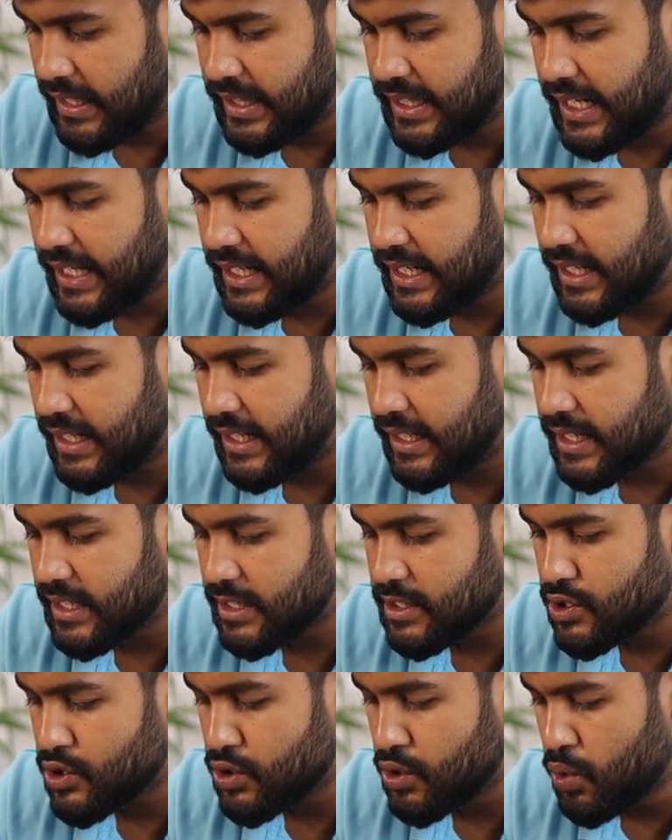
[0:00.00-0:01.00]
that
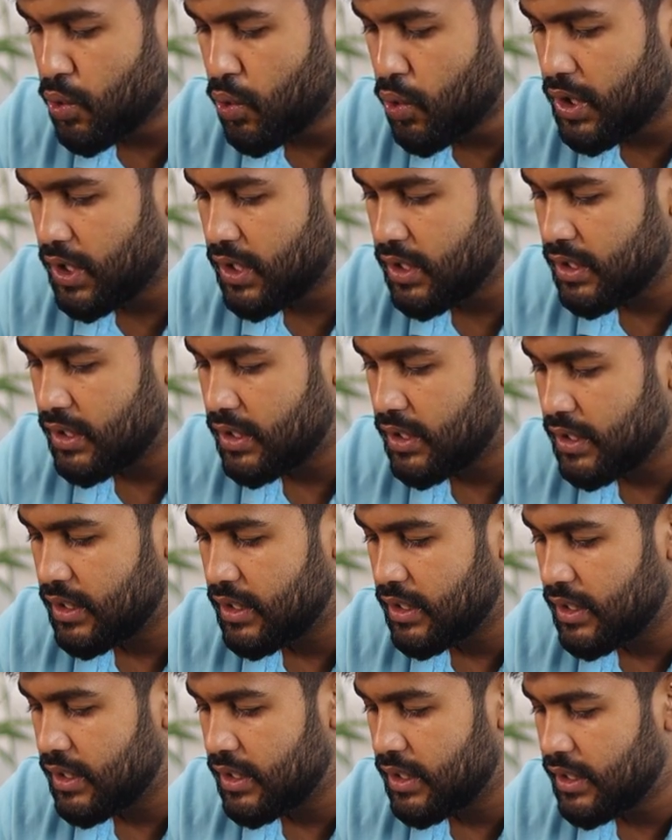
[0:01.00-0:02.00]
this root
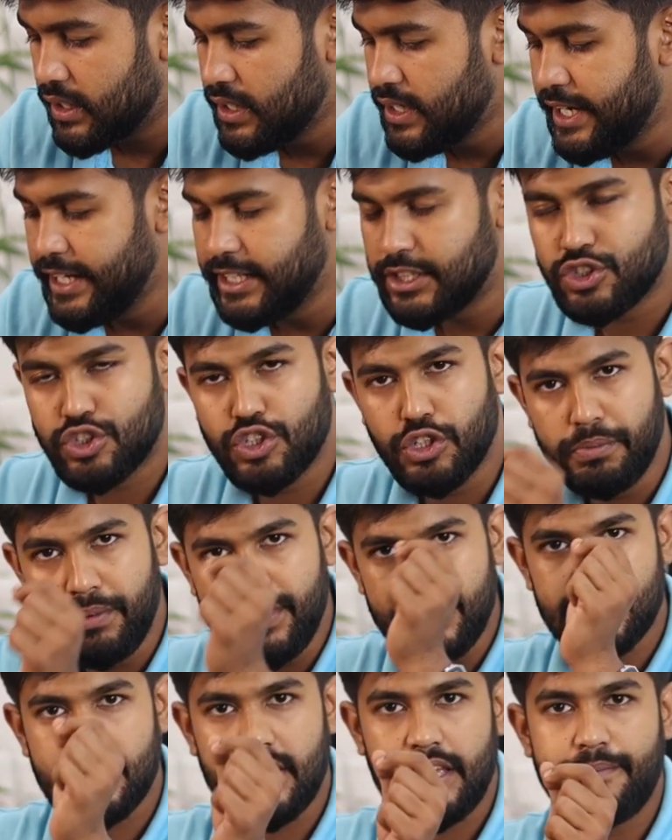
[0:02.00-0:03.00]
needs to
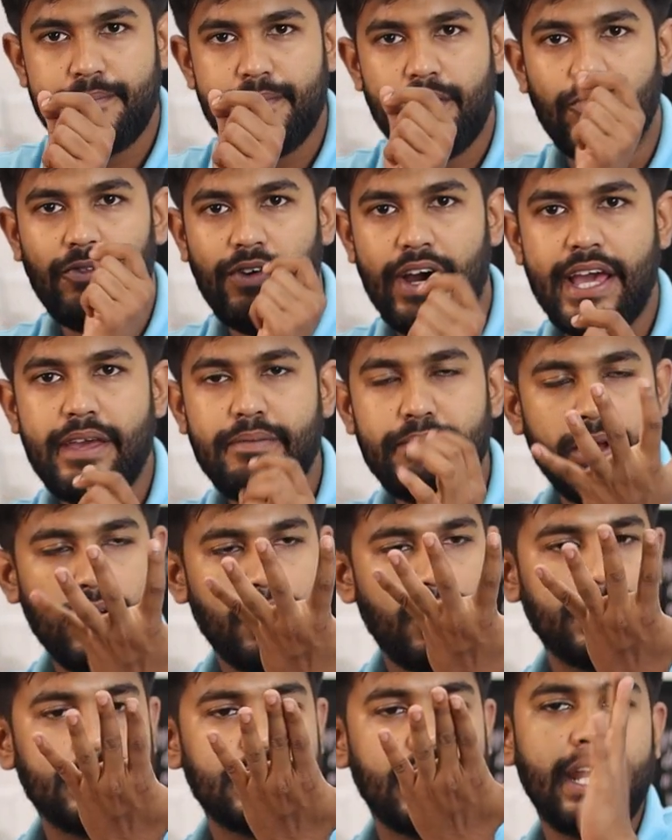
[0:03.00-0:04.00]
be same. Why?
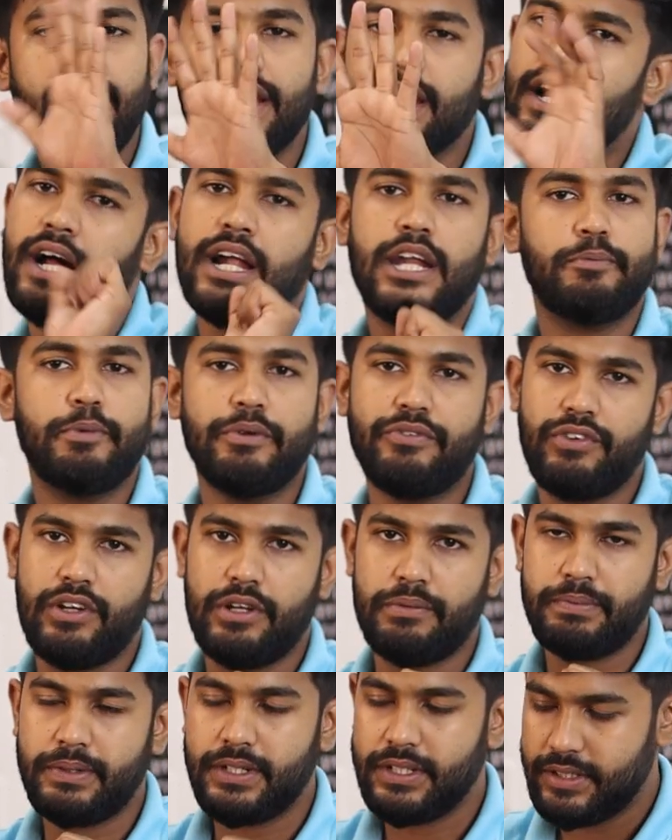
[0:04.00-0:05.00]
Because it can't be
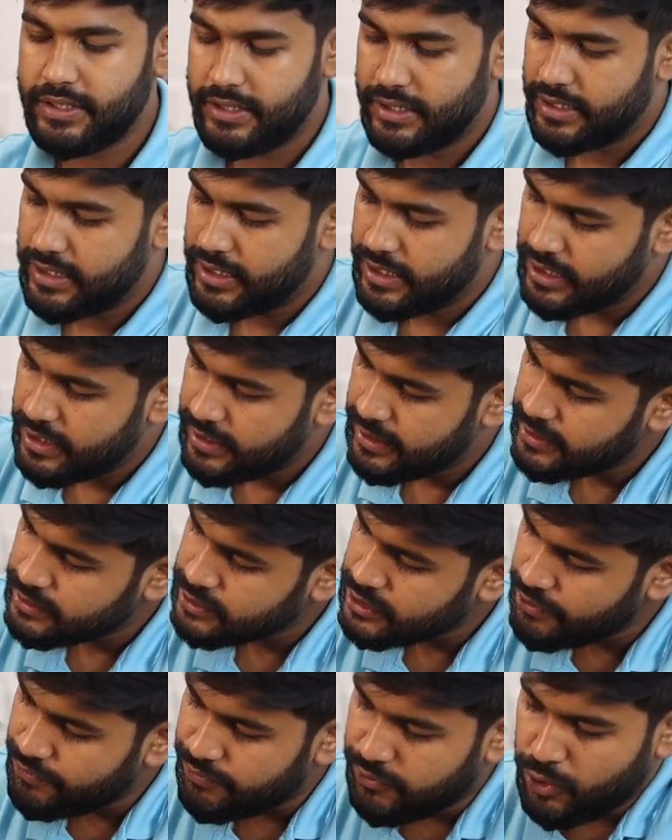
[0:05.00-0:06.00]
flipped.
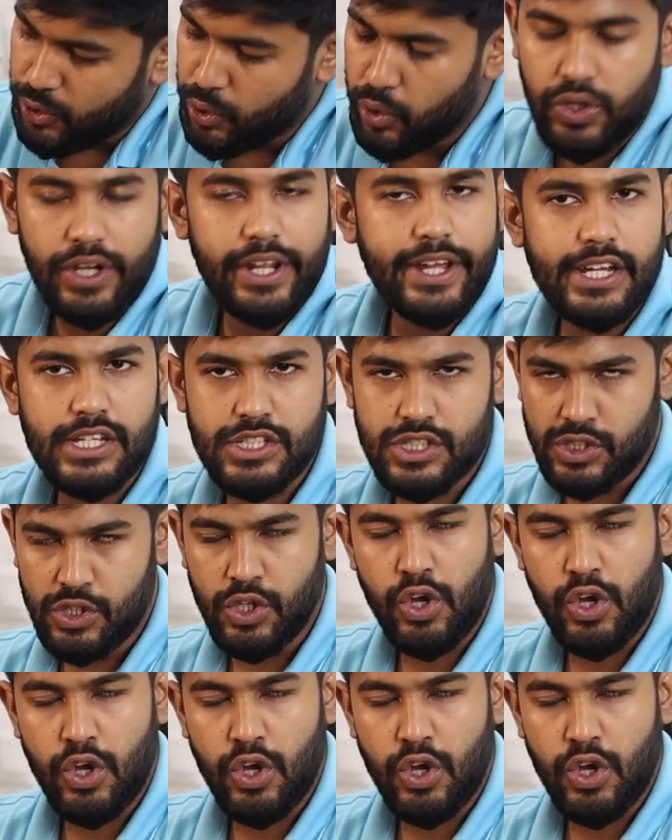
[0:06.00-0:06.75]
So if root is